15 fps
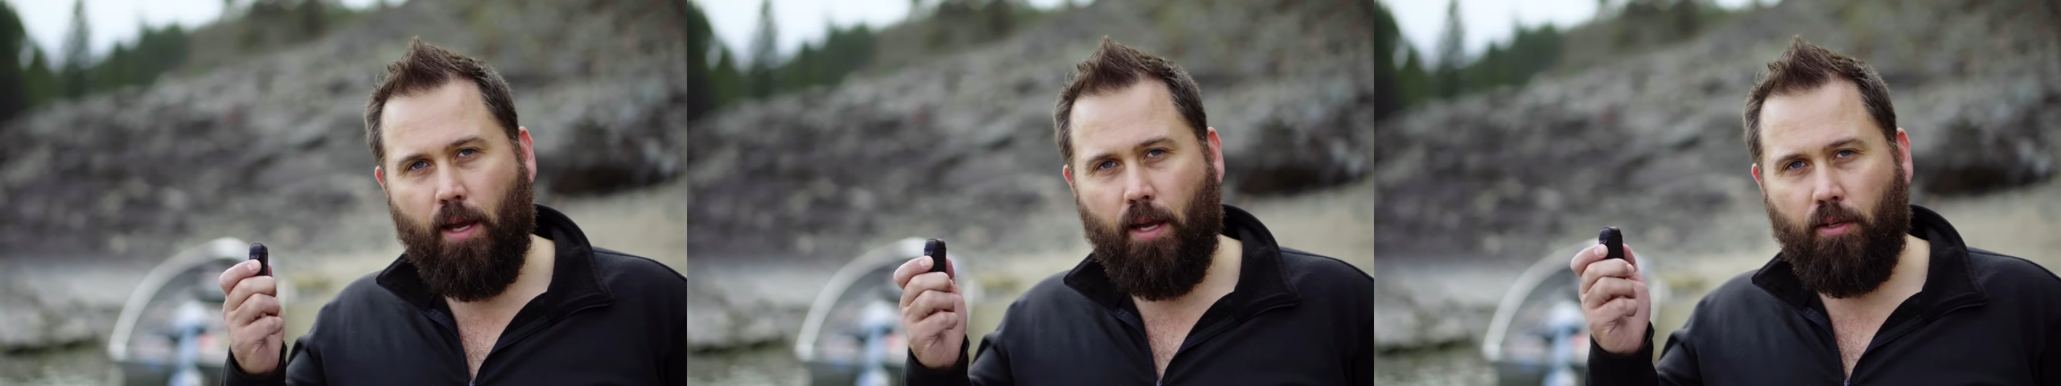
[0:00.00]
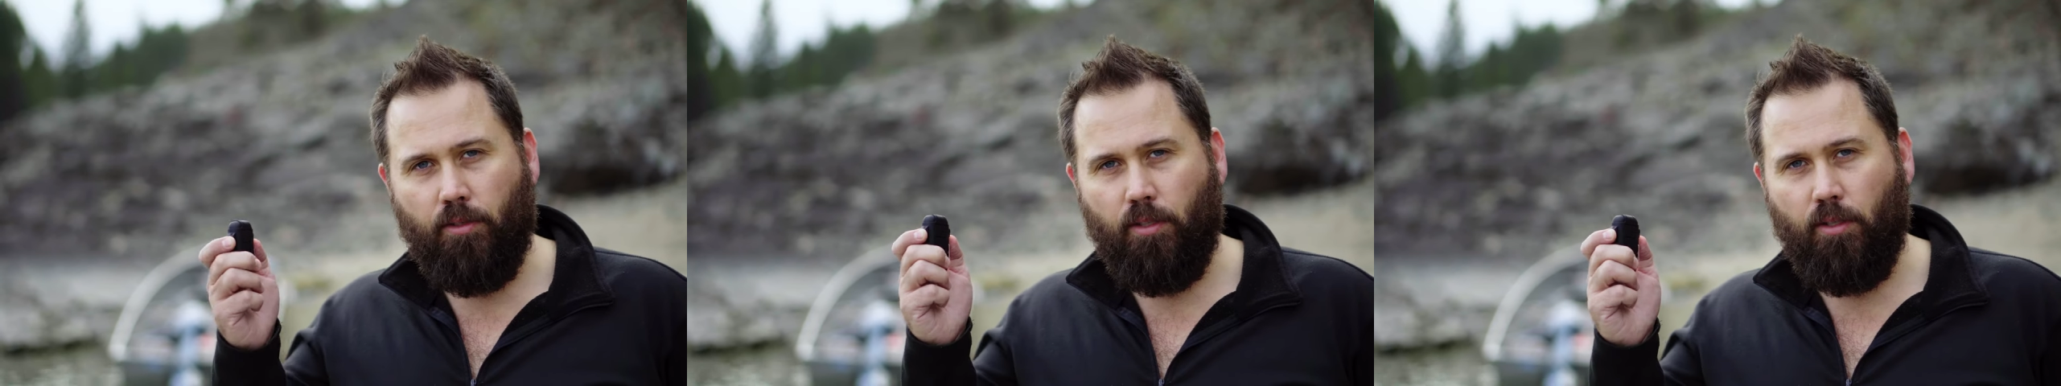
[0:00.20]

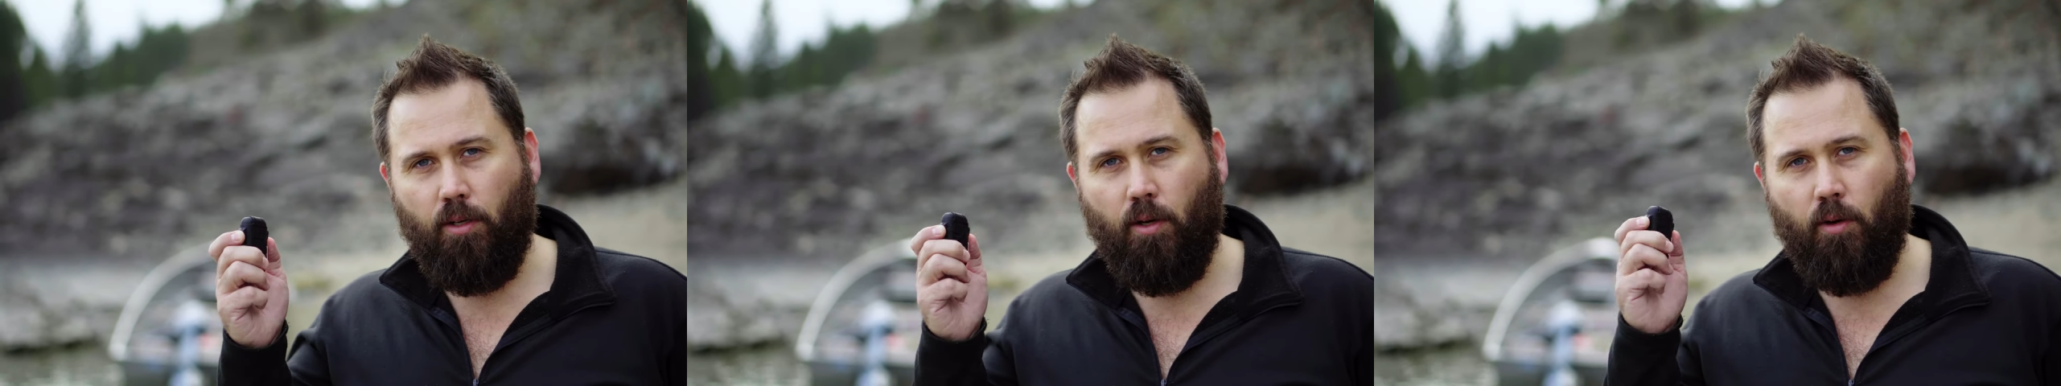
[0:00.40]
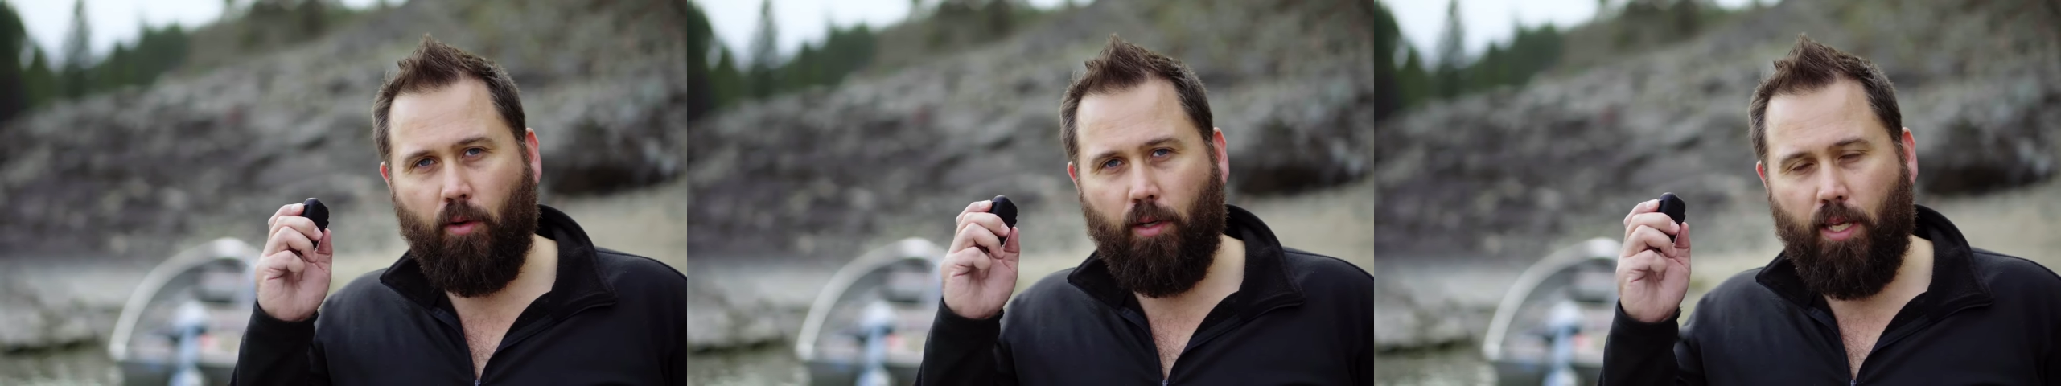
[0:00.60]
I
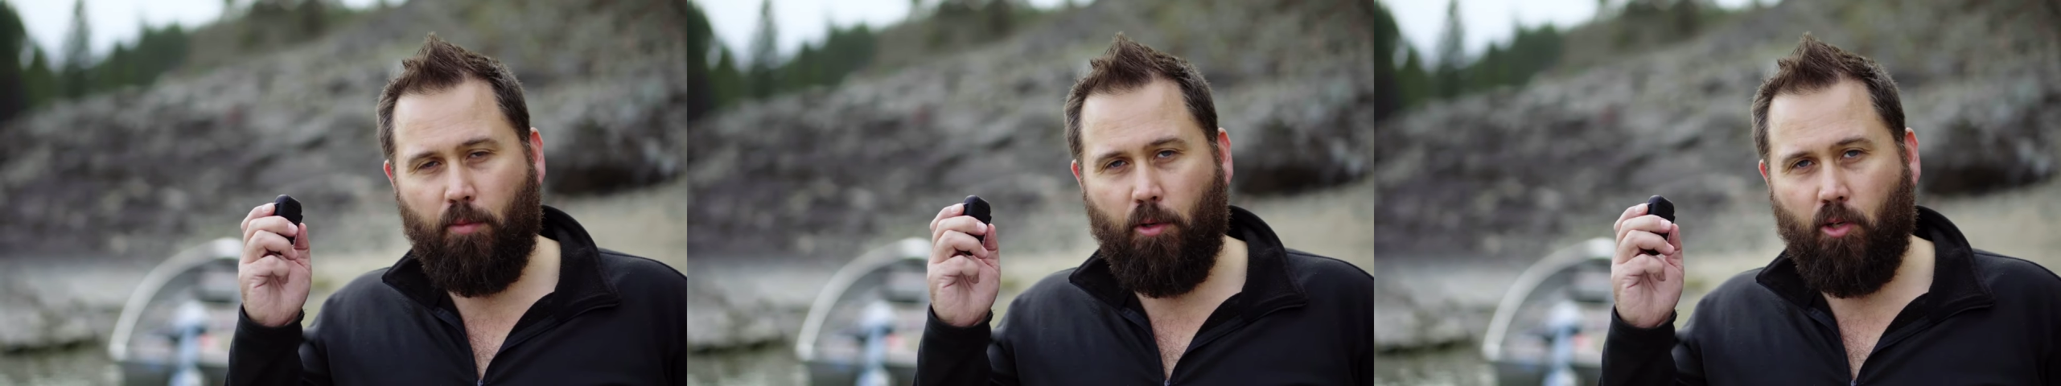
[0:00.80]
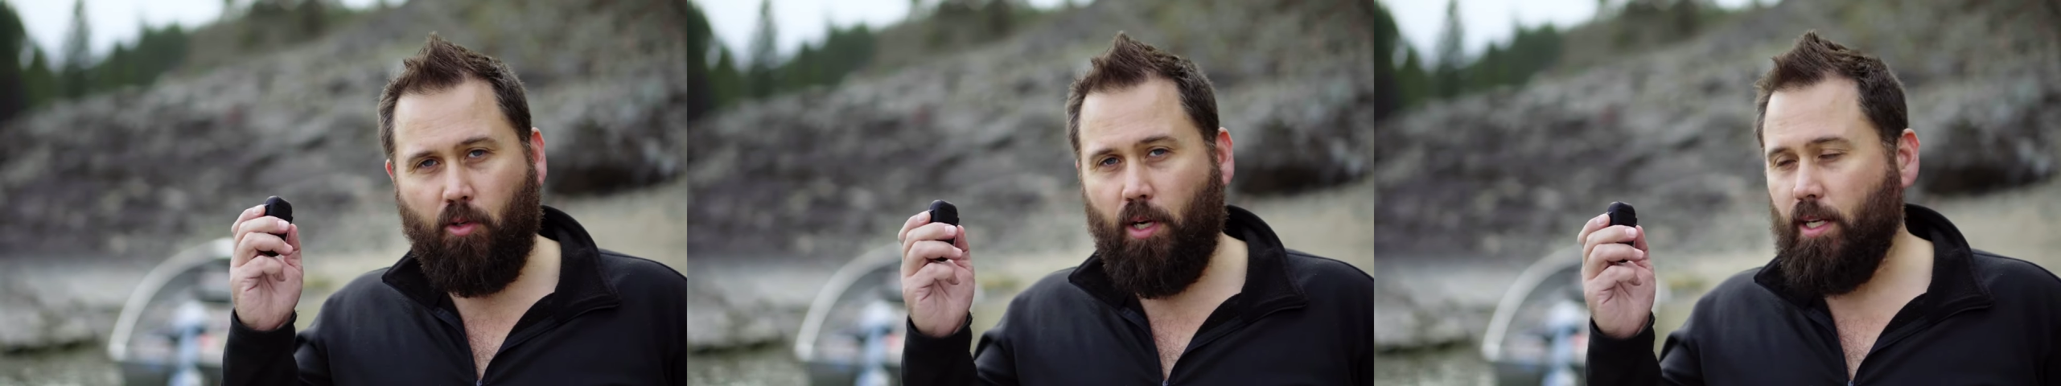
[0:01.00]
also came
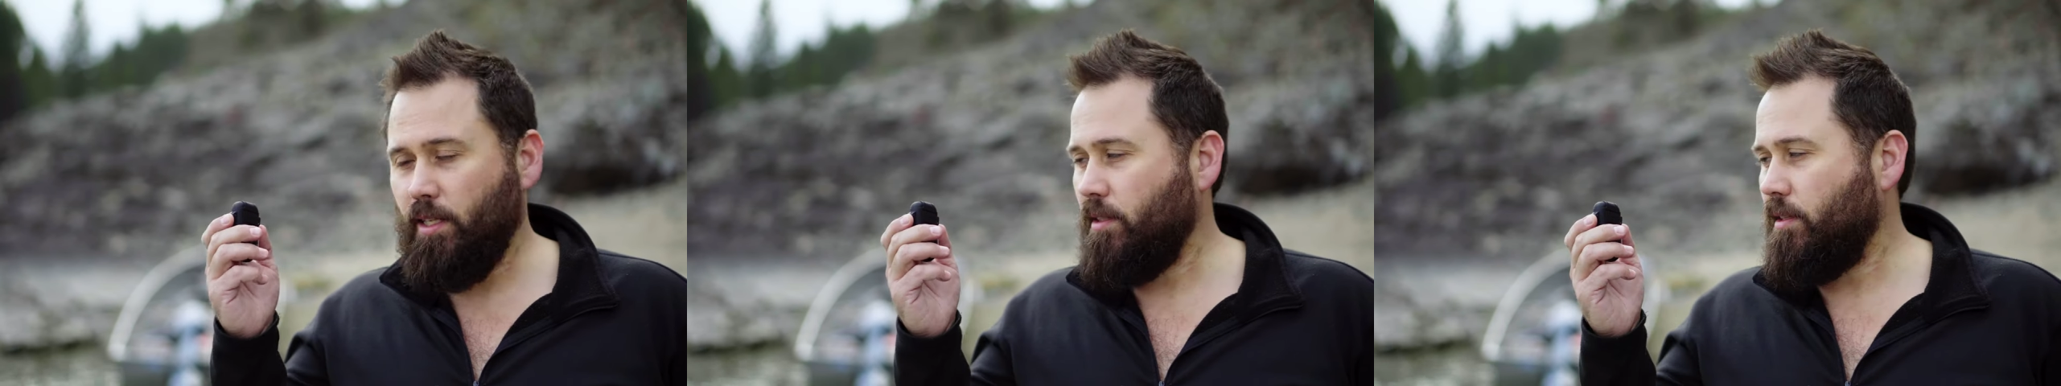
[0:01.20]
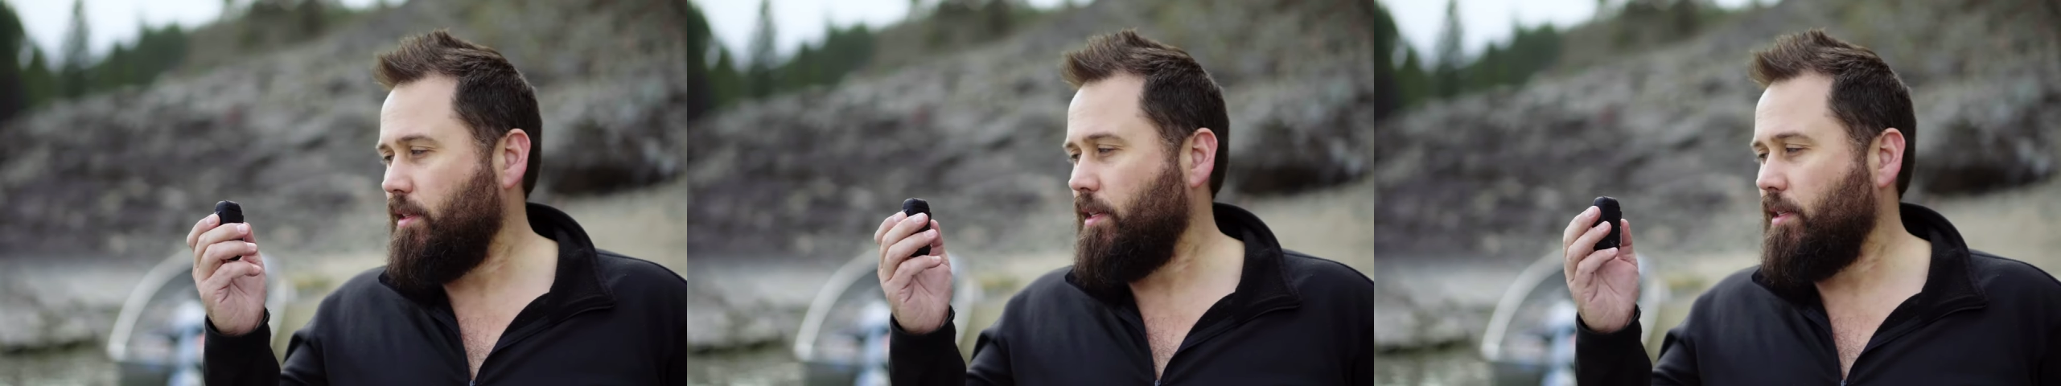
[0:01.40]

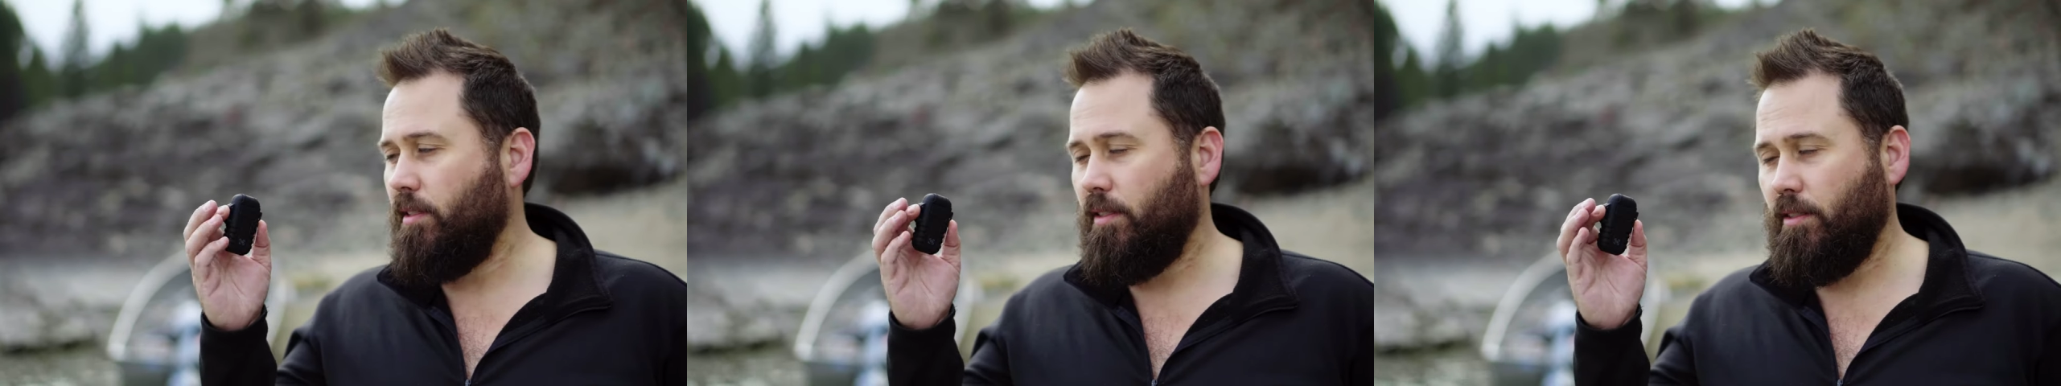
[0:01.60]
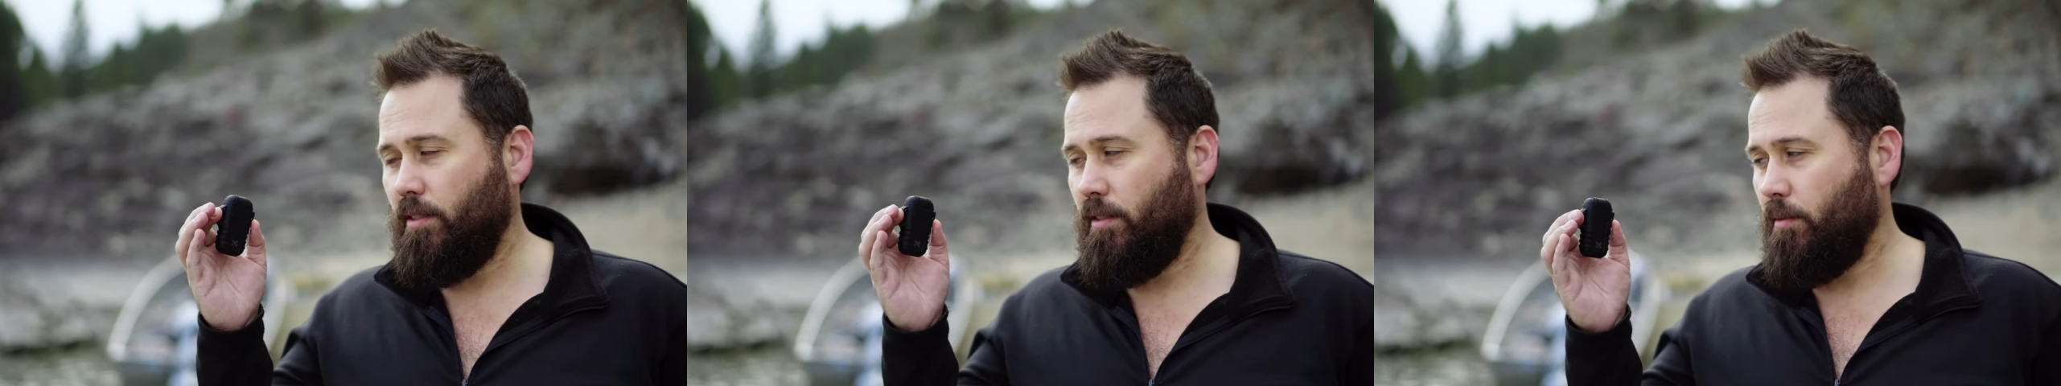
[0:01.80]
across
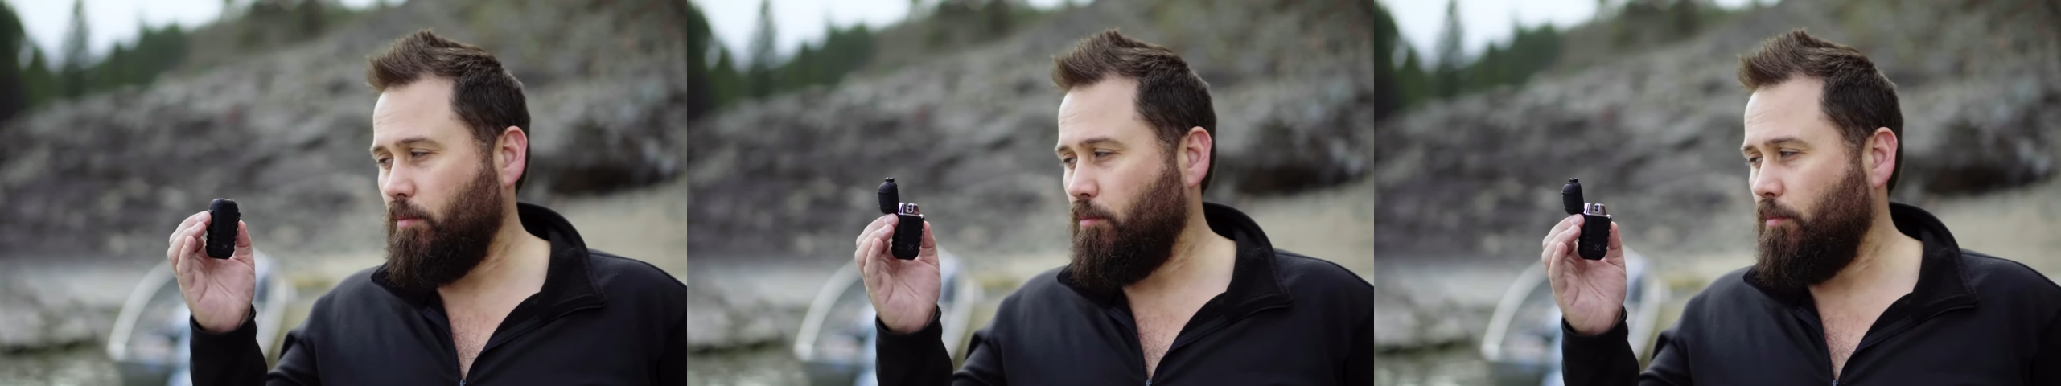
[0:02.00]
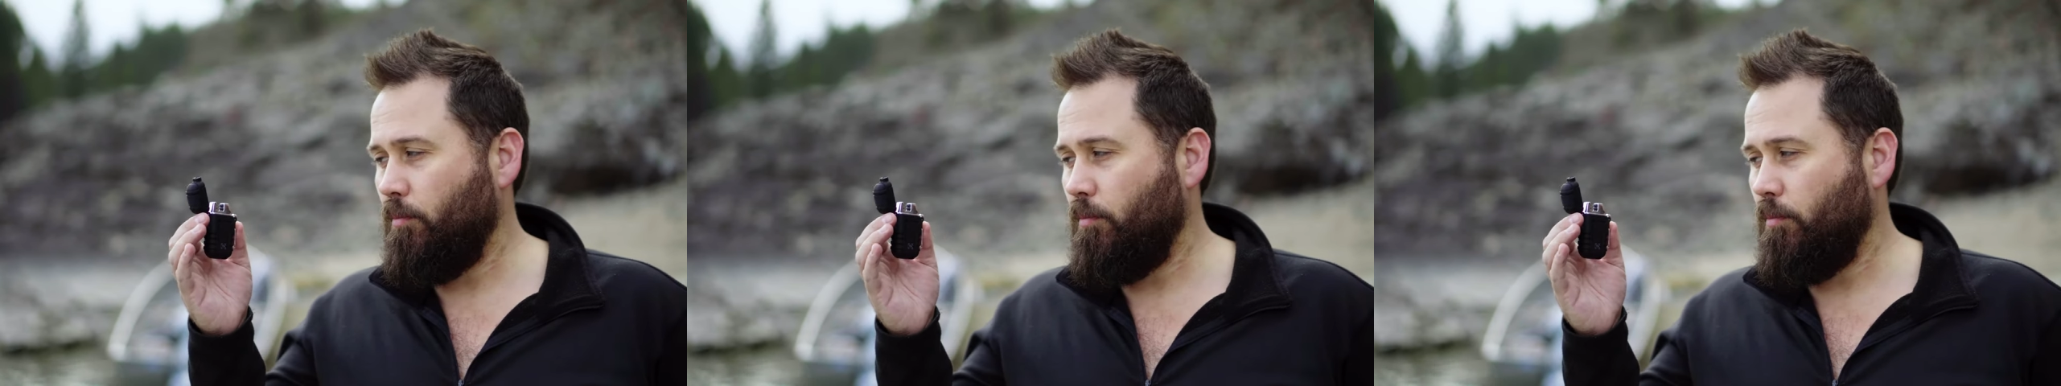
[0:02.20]
this